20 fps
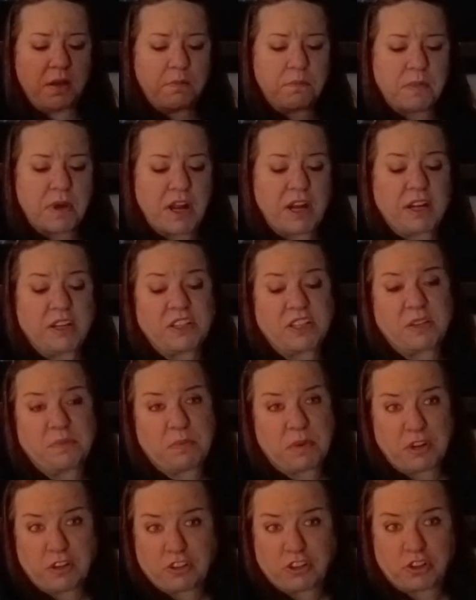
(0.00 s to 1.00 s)
by a
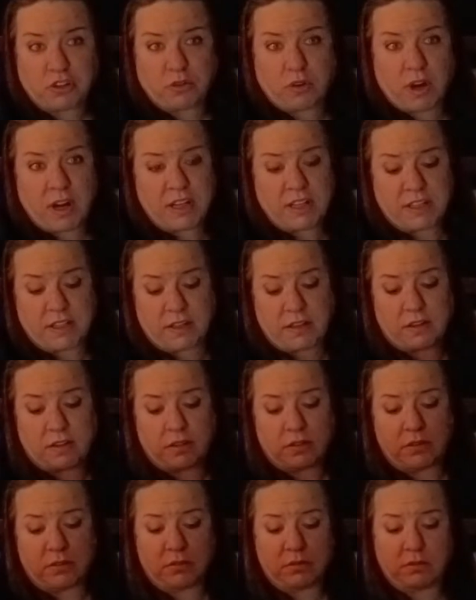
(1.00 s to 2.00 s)
spiritual
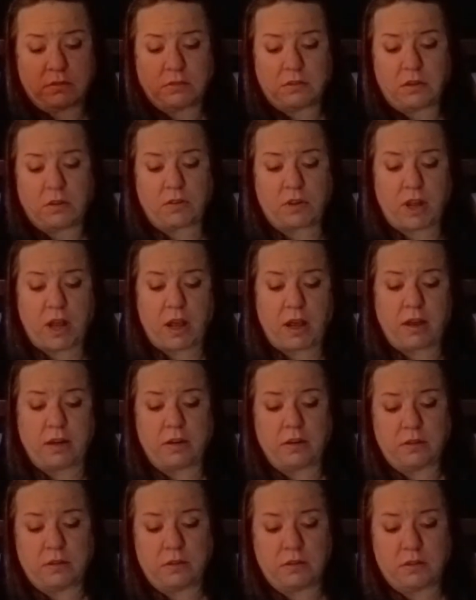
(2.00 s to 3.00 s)
idea,
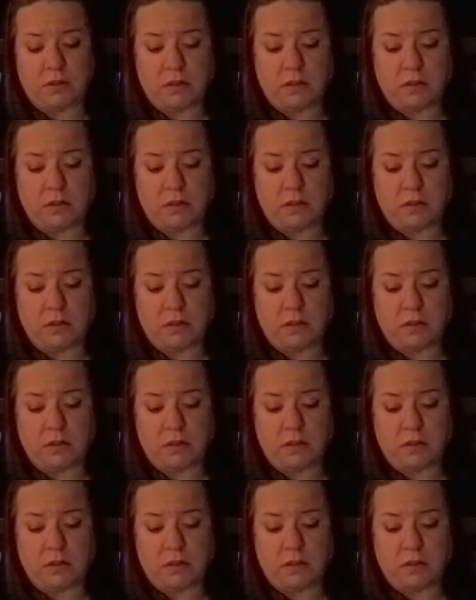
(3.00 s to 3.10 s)
okay?